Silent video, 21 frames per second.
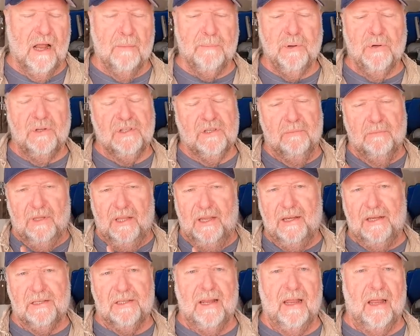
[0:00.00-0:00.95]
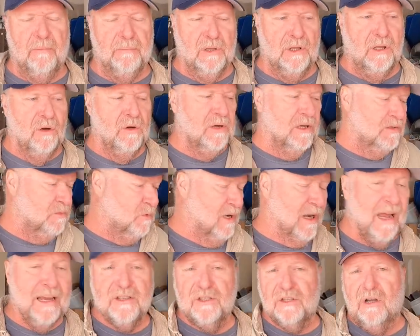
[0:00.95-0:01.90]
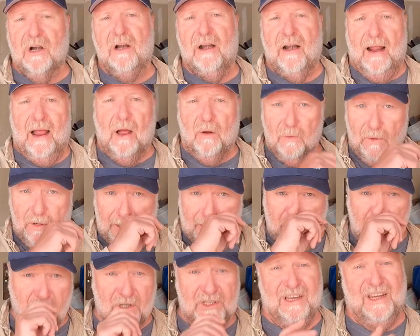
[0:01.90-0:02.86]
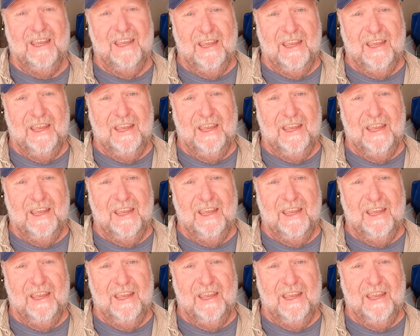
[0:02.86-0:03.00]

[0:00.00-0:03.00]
and I'll put some links down below because what I started out with was